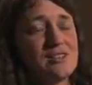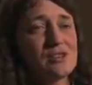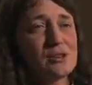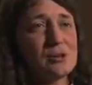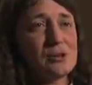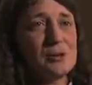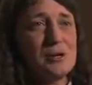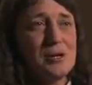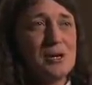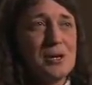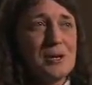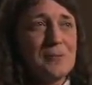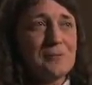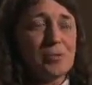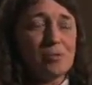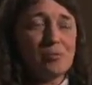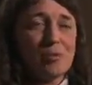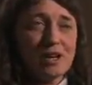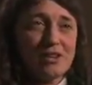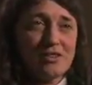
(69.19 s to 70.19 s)
So
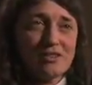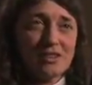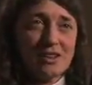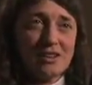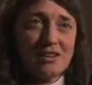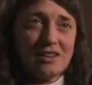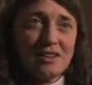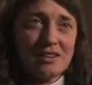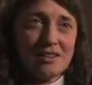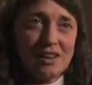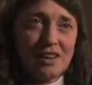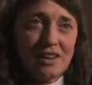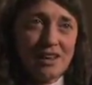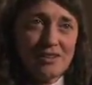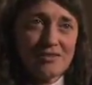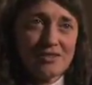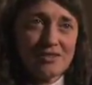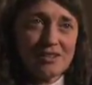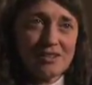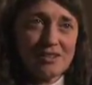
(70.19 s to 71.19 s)
by studying the
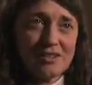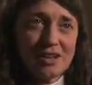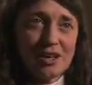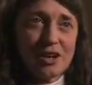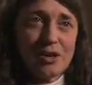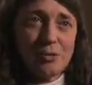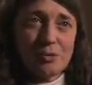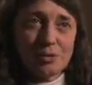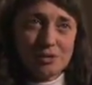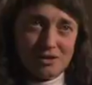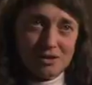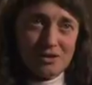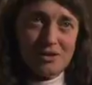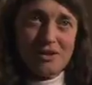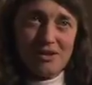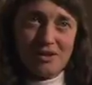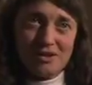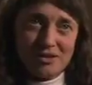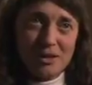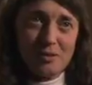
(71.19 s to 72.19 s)
heavens, we're
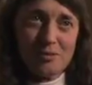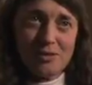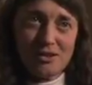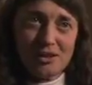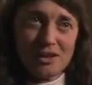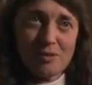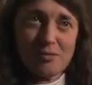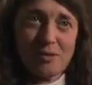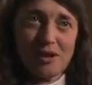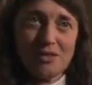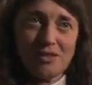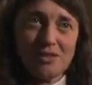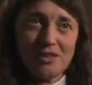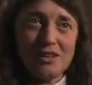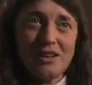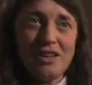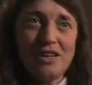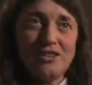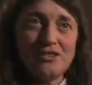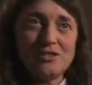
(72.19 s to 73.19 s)
learning something about the
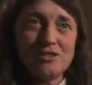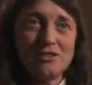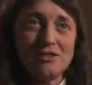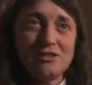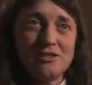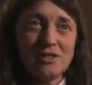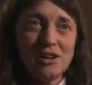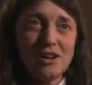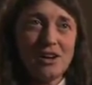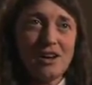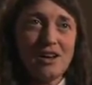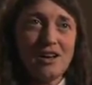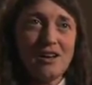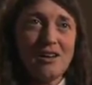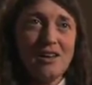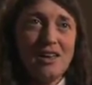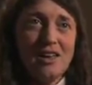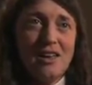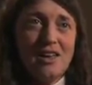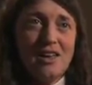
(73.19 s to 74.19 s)
nature of God.